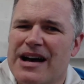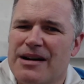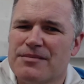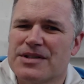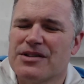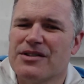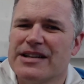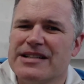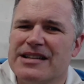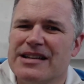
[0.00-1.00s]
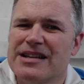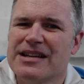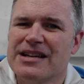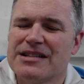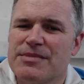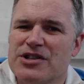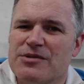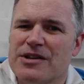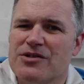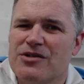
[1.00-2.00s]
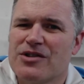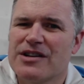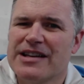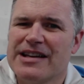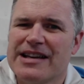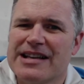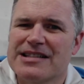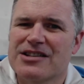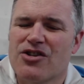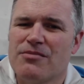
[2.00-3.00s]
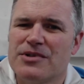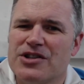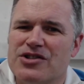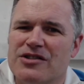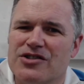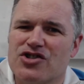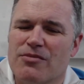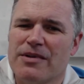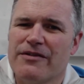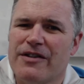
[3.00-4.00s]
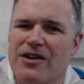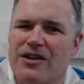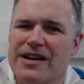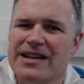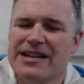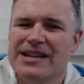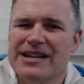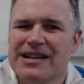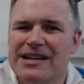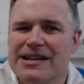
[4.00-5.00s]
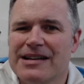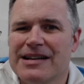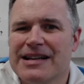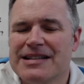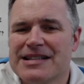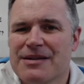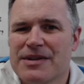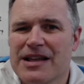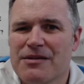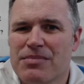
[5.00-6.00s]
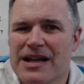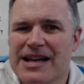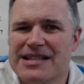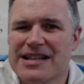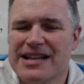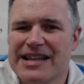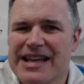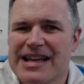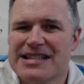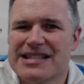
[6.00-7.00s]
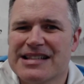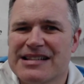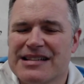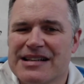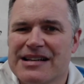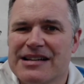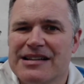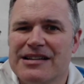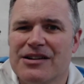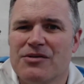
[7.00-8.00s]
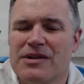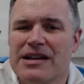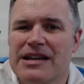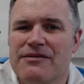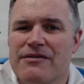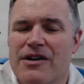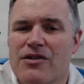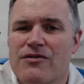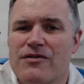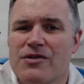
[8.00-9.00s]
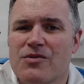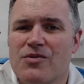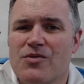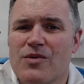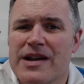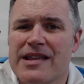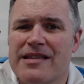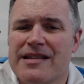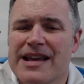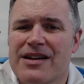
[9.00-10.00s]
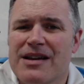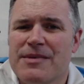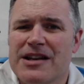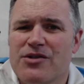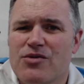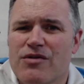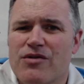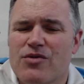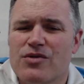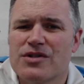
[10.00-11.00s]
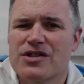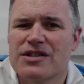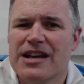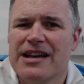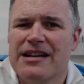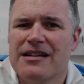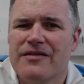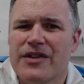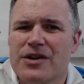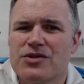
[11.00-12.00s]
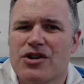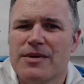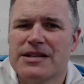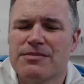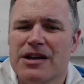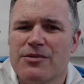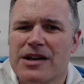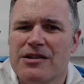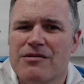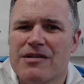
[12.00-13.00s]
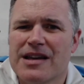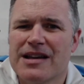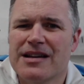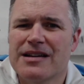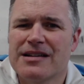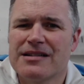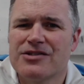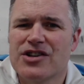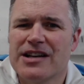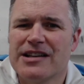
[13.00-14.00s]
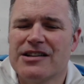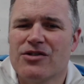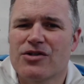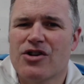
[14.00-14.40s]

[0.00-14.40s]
upside, especially when you look at it against the competition like Shopify and some of the other players that it gets, you know, involved with. Now, let me know your thoughts in those comments below where you think J D dot